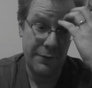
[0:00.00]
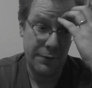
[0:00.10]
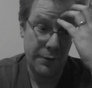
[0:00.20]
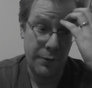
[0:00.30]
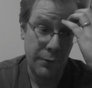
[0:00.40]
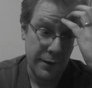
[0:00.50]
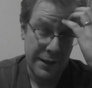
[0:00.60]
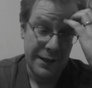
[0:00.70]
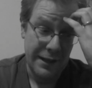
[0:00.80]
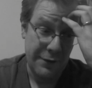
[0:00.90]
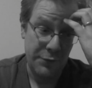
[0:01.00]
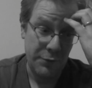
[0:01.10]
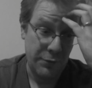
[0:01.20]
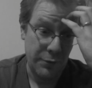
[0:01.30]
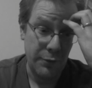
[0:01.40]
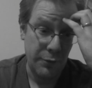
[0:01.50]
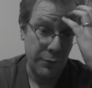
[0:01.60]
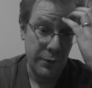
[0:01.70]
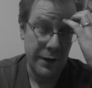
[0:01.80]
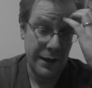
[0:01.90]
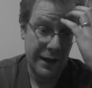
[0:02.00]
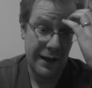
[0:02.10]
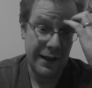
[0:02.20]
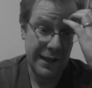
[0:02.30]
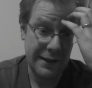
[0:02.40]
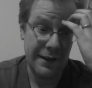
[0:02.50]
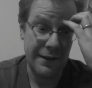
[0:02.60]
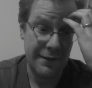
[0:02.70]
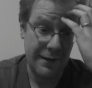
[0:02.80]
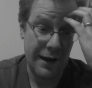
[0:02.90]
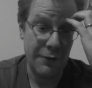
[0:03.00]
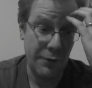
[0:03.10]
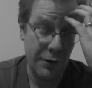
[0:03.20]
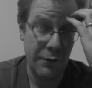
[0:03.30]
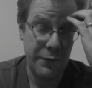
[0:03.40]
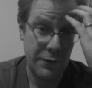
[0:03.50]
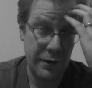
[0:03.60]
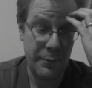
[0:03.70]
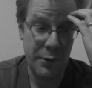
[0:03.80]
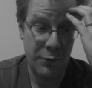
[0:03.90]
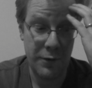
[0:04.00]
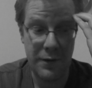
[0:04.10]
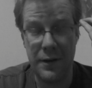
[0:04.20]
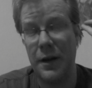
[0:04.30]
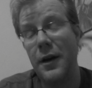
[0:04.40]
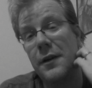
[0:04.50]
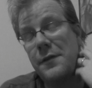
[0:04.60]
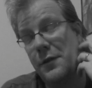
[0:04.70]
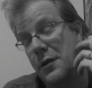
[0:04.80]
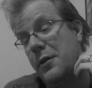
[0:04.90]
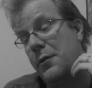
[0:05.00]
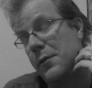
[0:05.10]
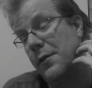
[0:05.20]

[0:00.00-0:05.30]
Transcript: So, if you do uh, get this, I don't know if it's going to be worth the cost to you.